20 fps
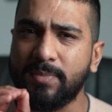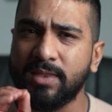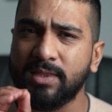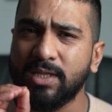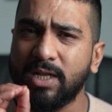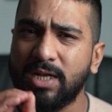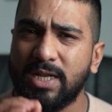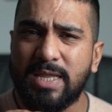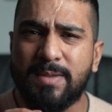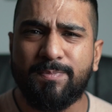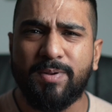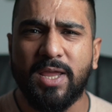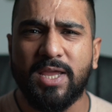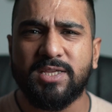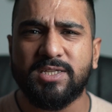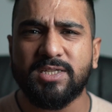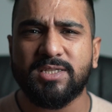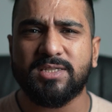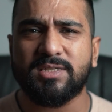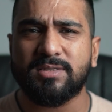the
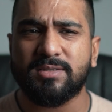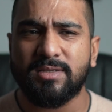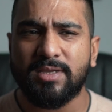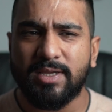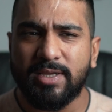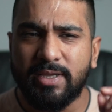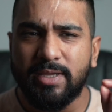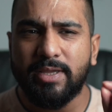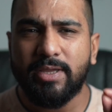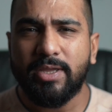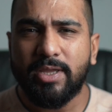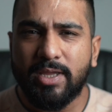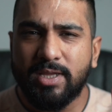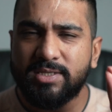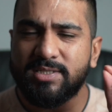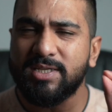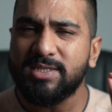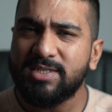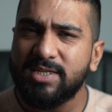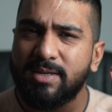LiPlay
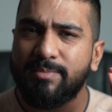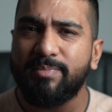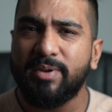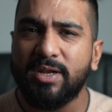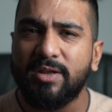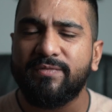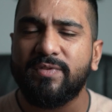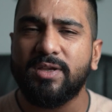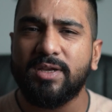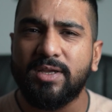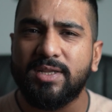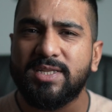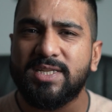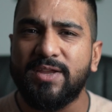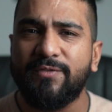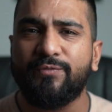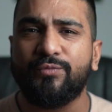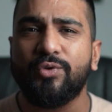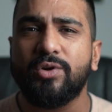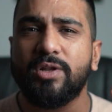it's just in a bit of a
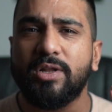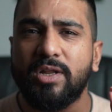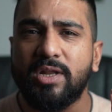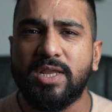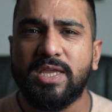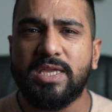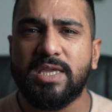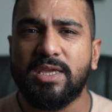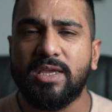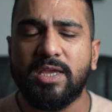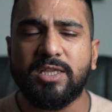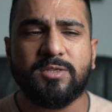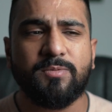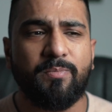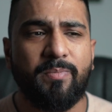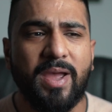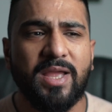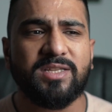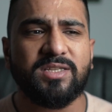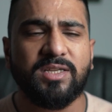different league. It's
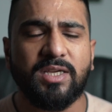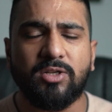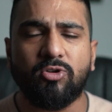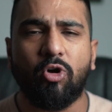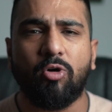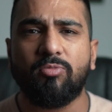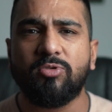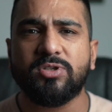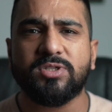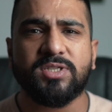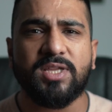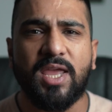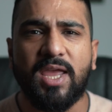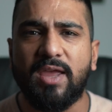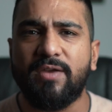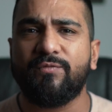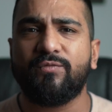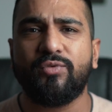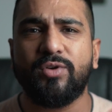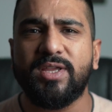better in almost
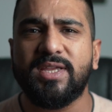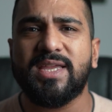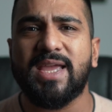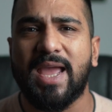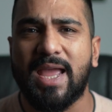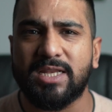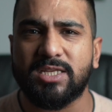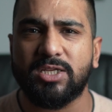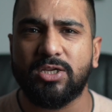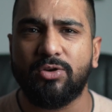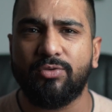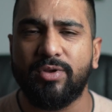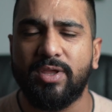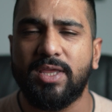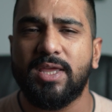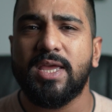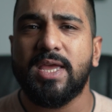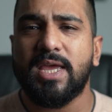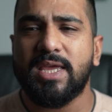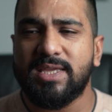every
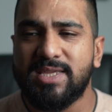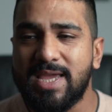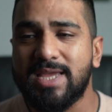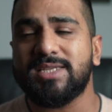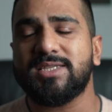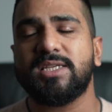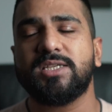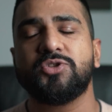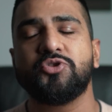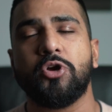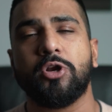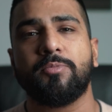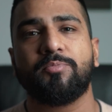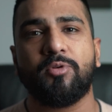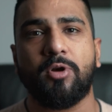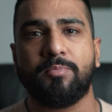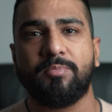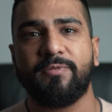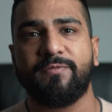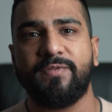category. Yes, it's not a
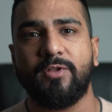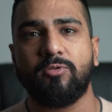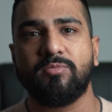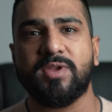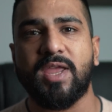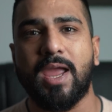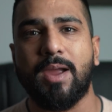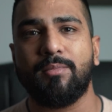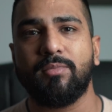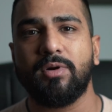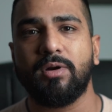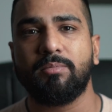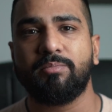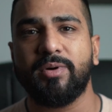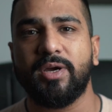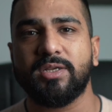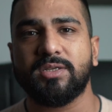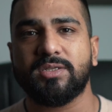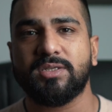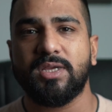proper film camera,
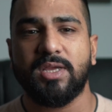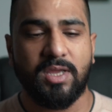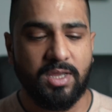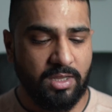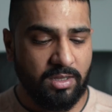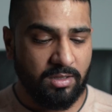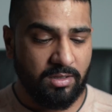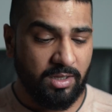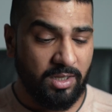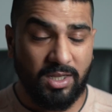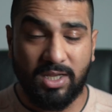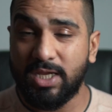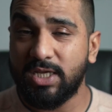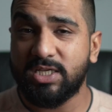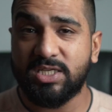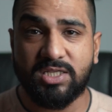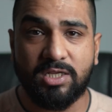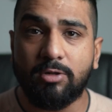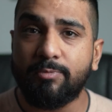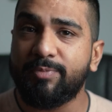but it
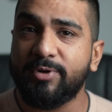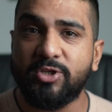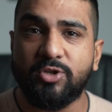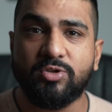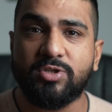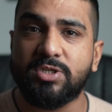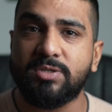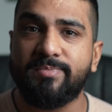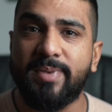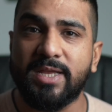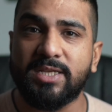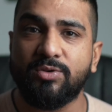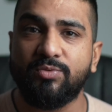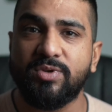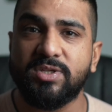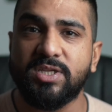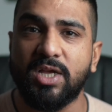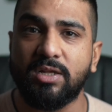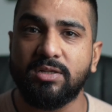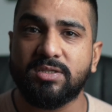still produces better
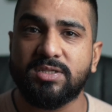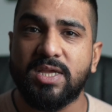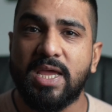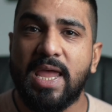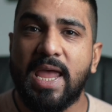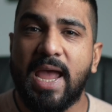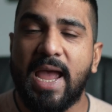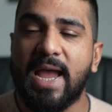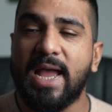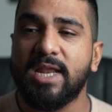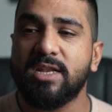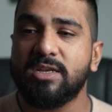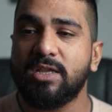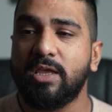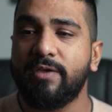results. And